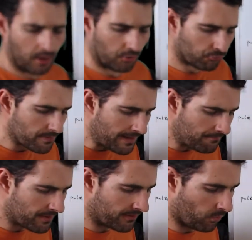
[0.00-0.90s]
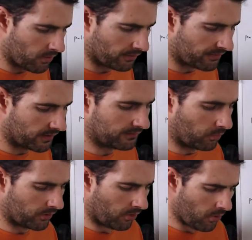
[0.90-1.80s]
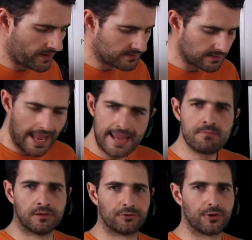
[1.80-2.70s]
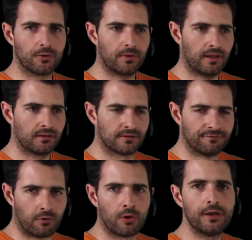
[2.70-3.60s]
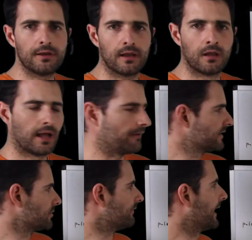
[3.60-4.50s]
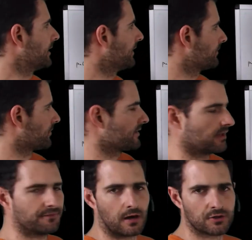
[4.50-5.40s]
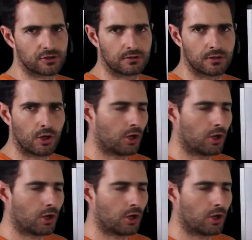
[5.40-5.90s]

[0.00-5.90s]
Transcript: Remember that one of the things that we're always aiming to do is avoid having to evaluate the pricing function